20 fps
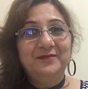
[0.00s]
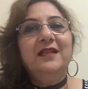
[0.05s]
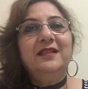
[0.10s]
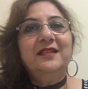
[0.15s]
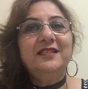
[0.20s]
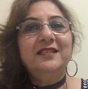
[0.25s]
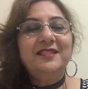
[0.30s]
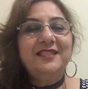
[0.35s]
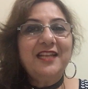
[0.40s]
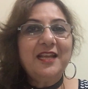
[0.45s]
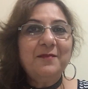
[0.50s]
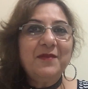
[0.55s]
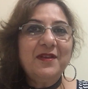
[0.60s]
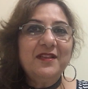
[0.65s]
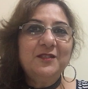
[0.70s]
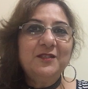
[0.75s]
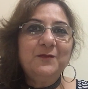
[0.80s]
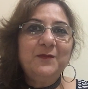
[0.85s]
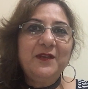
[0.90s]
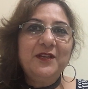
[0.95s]
This time
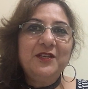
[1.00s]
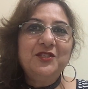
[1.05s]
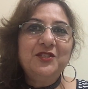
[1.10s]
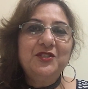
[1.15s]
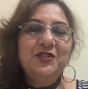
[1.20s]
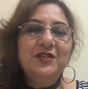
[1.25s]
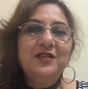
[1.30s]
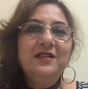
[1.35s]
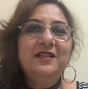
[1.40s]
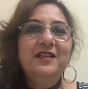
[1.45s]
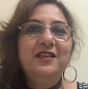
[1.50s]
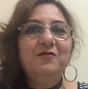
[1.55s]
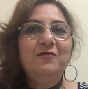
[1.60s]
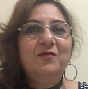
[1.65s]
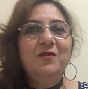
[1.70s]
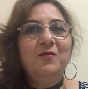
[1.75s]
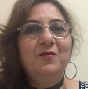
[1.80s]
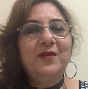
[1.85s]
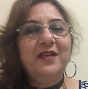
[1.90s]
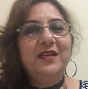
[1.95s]
our special
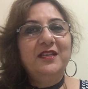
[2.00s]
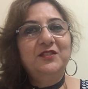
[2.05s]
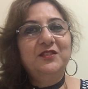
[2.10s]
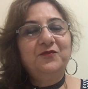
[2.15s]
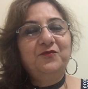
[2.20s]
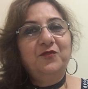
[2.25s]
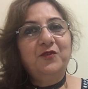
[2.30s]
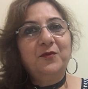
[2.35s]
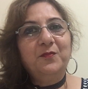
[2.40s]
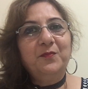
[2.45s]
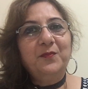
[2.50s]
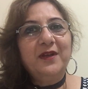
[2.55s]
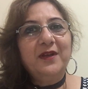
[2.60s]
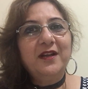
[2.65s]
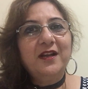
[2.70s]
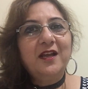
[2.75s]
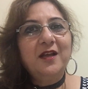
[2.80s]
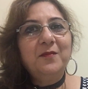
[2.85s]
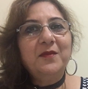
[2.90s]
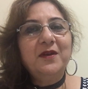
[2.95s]
giveaways from
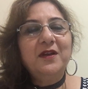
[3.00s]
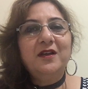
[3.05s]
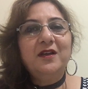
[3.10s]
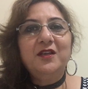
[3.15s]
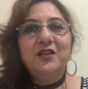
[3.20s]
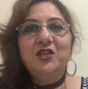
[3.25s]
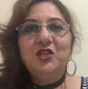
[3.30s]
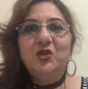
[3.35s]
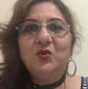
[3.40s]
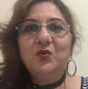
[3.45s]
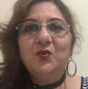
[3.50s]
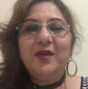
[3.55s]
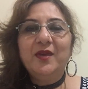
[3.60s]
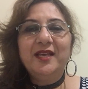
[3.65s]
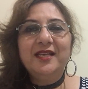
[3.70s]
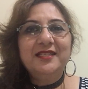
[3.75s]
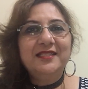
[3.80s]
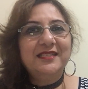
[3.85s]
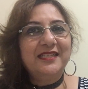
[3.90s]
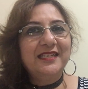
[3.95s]
Panama,
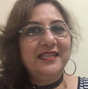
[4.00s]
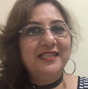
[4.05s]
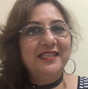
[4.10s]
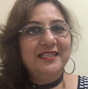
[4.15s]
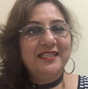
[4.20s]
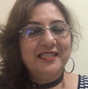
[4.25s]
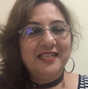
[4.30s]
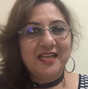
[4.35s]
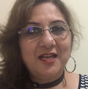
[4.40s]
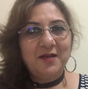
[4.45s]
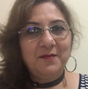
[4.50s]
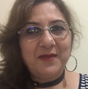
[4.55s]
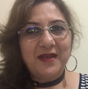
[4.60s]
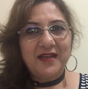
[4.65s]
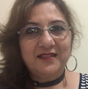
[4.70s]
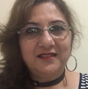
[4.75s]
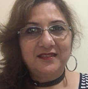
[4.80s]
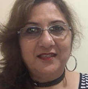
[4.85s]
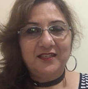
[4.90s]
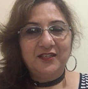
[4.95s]
US, India,
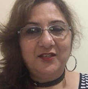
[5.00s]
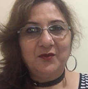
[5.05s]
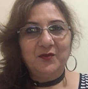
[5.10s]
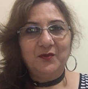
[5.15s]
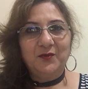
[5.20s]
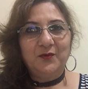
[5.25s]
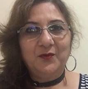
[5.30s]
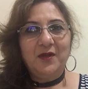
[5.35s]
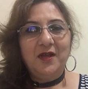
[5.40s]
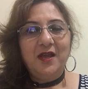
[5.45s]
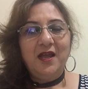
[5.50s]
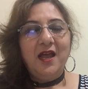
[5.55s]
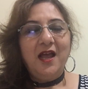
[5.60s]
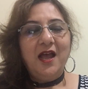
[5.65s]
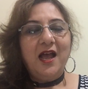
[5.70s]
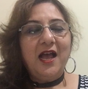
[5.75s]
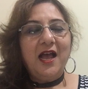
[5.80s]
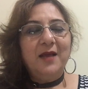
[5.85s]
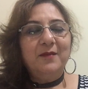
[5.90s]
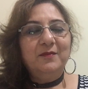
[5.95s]
Mexico.
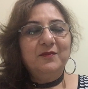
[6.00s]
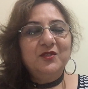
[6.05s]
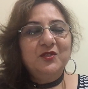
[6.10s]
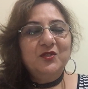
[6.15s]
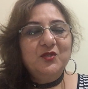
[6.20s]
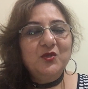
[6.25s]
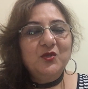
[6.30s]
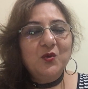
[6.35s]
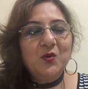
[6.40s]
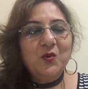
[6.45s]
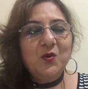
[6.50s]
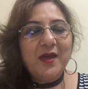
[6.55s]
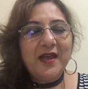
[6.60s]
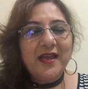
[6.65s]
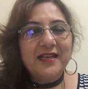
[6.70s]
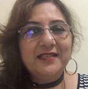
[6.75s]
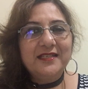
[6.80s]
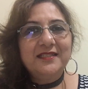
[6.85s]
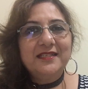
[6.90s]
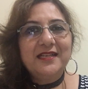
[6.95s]
I'm so
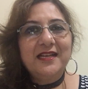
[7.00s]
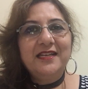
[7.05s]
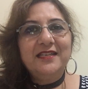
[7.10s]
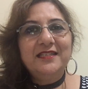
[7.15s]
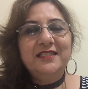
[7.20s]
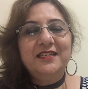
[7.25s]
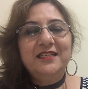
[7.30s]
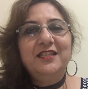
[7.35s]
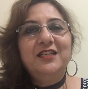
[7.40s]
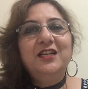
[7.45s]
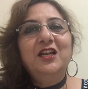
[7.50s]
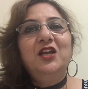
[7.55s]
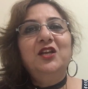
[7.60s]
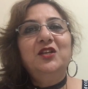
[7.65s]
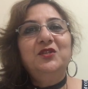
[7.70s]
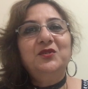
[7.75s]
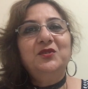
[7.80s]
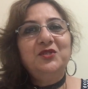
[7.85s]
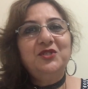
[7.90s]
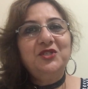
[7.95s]
excited
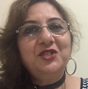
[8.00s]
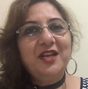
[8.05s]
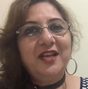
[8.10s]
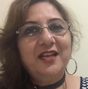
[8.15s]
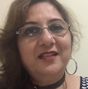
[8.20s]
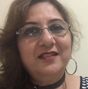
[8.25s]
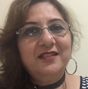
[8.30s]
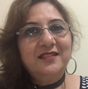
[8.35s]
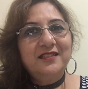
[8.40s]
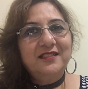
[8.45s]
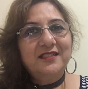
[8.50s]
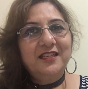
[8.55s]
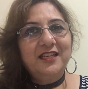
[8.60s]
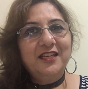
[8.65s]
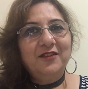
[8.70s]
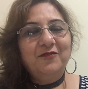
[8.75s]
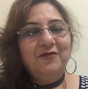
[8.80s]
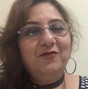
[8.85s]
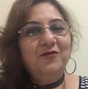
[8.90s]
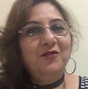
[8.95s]
to share this
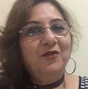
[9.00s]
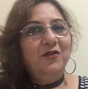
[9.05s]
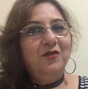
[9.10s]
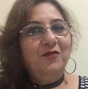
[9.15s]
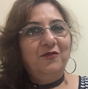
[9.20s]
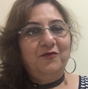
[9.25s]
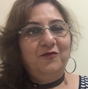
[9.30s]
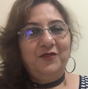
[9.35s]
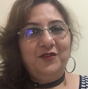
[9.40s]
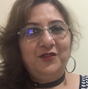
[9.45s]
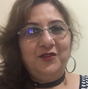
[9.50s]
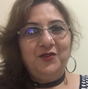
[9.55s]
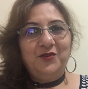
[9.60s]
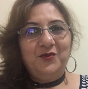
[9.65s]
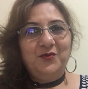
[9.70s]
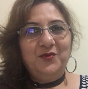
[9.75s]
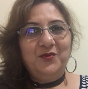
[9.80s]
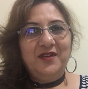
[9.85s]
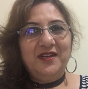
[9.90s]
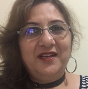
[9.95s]
gift with
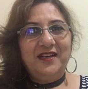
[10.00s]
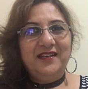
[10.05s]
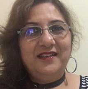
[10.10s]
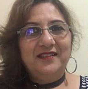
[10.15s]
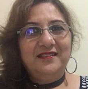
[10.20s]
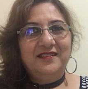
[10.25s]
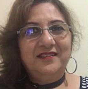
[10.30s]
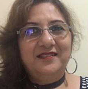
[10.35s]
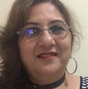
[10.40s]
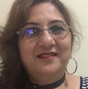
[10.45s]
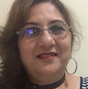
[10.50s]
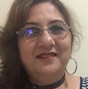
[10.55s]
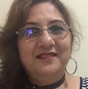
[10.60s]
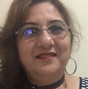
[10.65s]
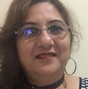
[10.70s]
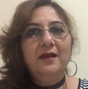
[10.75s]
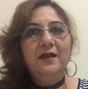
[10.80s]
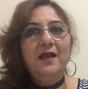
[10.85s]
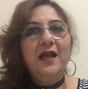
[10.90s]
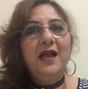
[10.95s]
you guys.
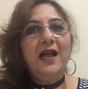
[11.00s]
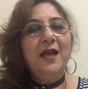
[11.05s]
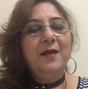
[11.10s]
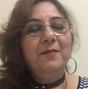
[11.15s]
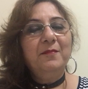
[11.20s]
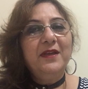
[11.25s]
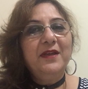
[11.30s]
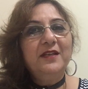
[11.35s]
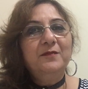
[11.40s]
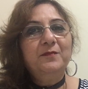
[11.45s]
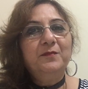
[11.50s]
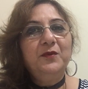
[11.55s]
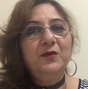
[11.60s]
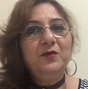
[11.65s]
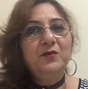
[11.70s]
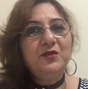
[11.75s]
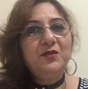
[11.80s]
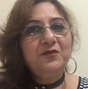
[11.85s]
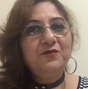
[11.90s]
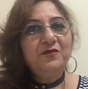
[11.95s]
I met
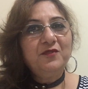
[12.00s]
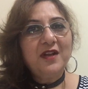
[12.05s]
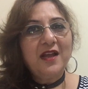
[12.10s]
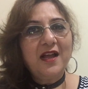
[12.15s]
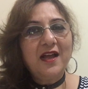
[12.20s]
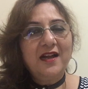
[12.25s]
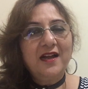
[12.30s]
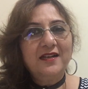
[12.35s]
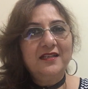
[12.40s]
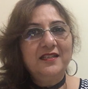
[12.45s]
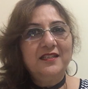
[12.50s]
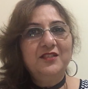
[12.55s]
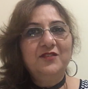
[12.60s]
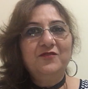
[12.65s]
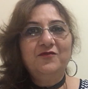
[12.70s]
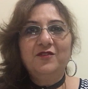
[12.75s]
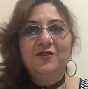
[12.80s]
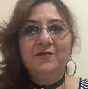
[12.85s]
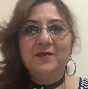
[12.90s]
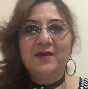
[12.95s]
beautiful artists
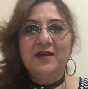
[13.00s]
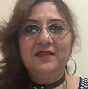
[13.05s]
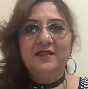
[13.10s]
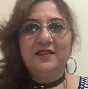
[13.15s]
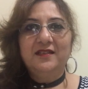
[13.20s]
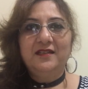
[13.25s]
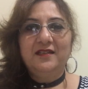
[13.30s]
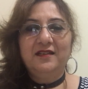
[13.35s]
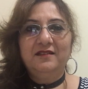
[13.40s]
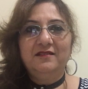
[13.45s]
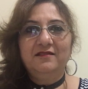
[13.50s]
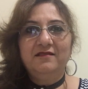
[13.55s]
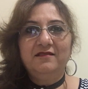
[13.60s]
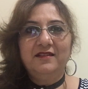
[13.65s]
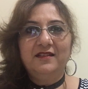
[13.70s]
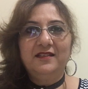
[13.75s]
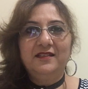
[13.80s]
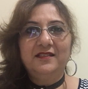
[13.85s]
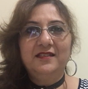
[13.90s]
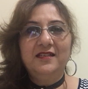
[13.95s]
from other
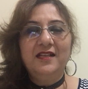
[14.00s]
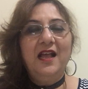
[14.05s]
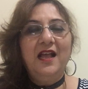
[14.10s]
countries.